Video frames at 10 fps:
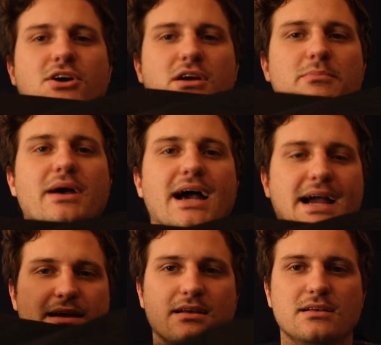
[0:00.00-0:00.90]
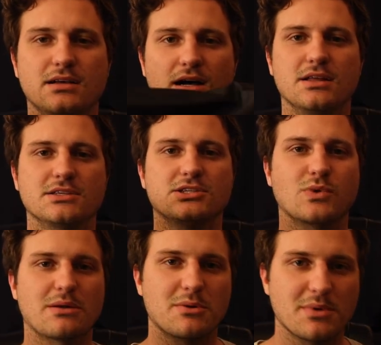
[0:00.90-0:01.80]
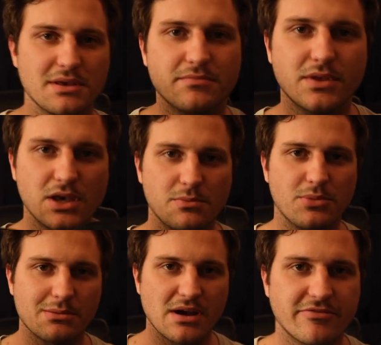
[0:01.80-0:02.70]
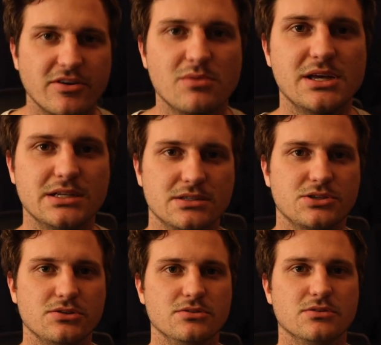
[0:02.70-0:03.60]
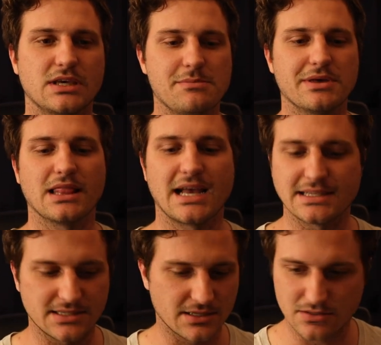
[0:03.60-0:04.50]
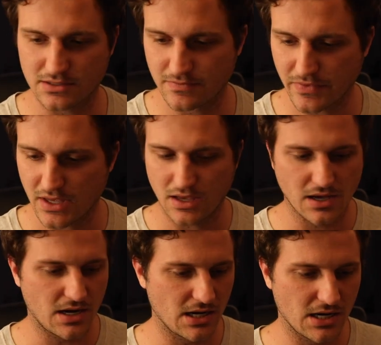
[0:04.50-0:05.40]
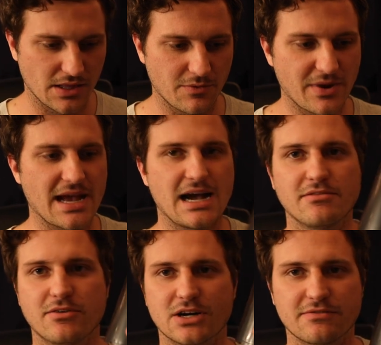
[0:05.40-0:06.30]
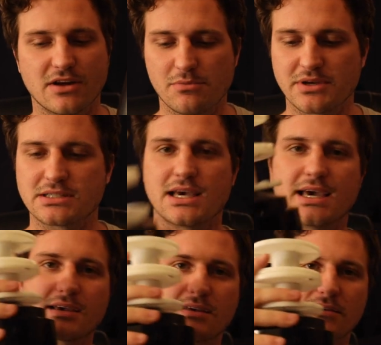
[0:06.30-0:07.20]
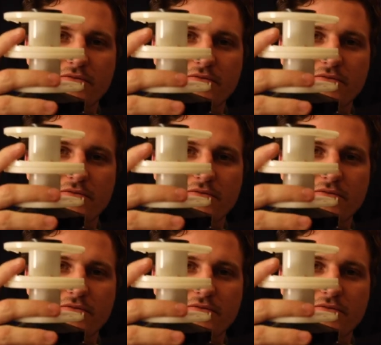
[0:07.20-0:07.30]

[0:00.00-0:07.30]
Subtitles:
dark bag. This is what I'm gonna be putting my film in to keep it light sealed. Then we have our developing tank,